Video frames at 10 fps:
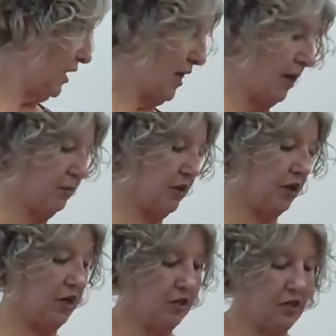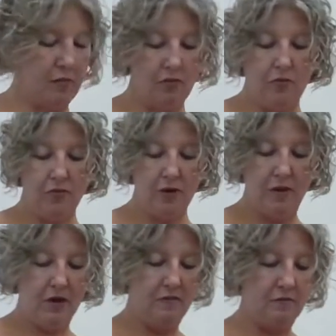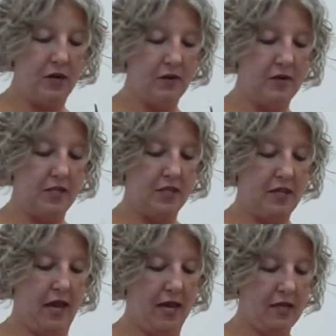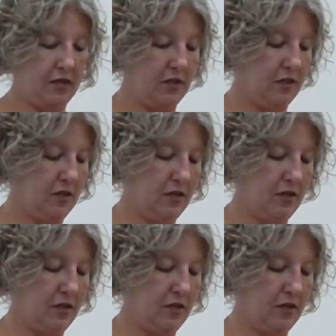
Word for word: And I'm gonna cut the appropriate amount of butter into that.